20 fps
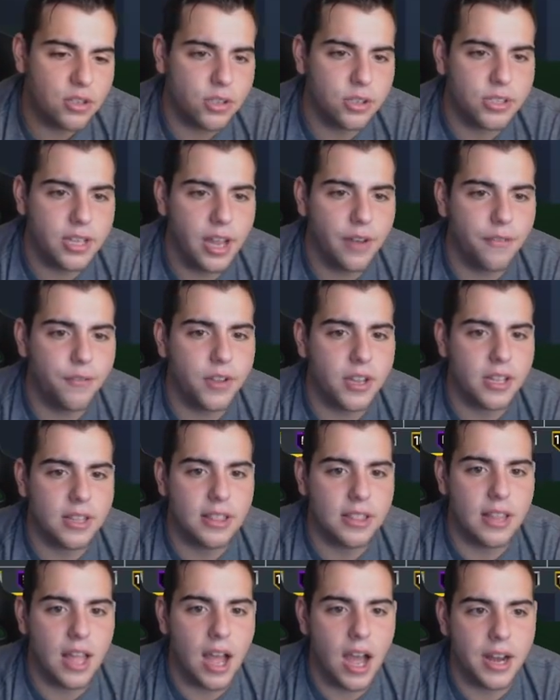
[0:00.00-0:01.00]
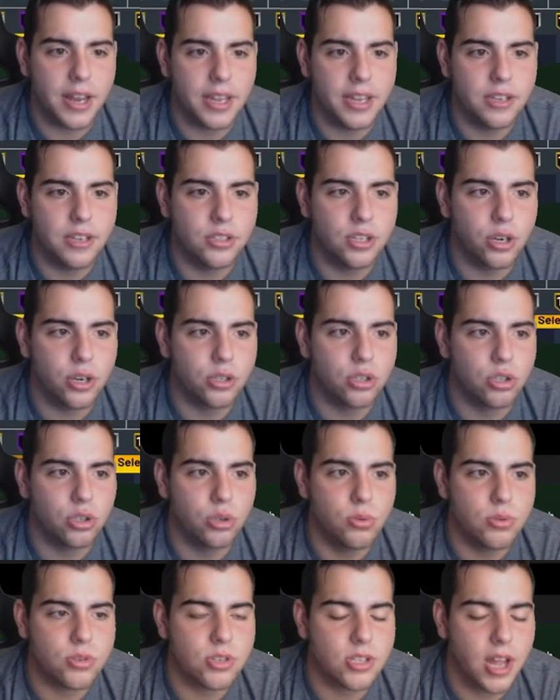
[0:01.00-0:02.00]
are definitely a lot easier
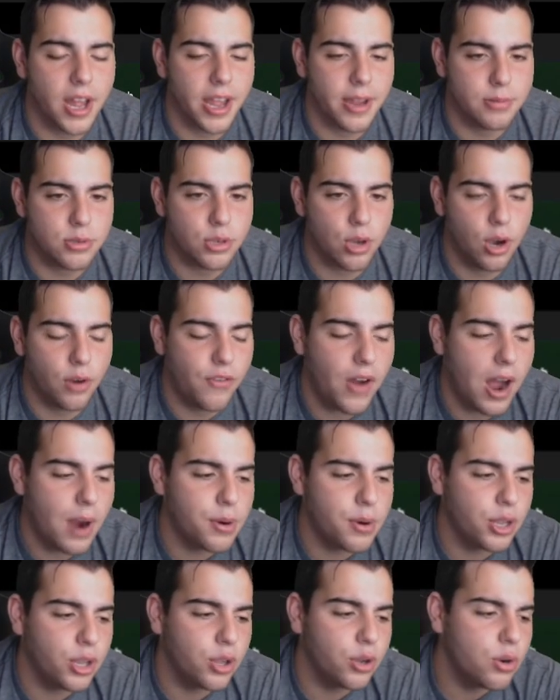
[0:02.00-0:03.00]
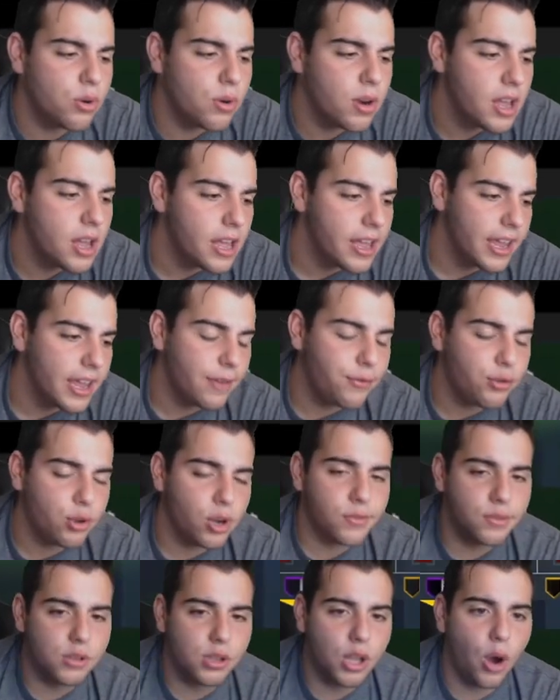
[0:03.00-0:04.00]
to snipe. So if I were you, if
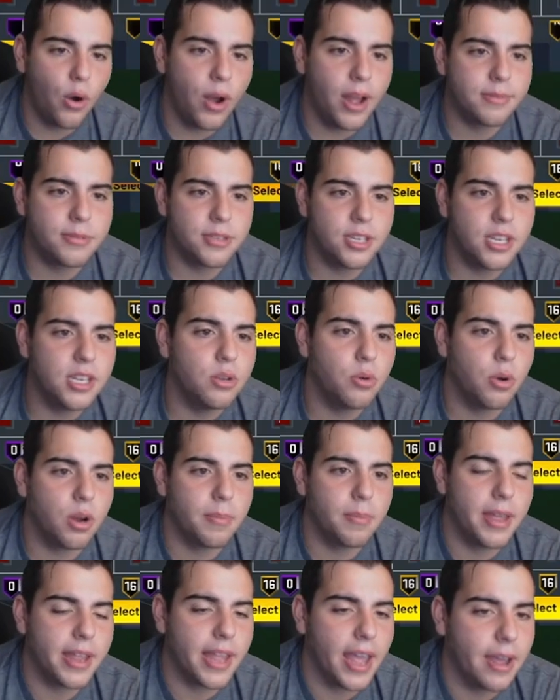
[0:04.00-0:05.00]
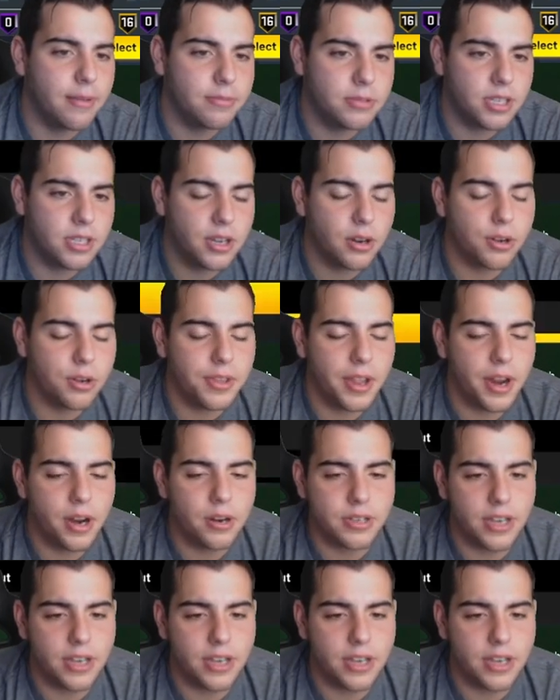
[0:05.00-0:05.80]
you have low MT, you want to make MT here and there,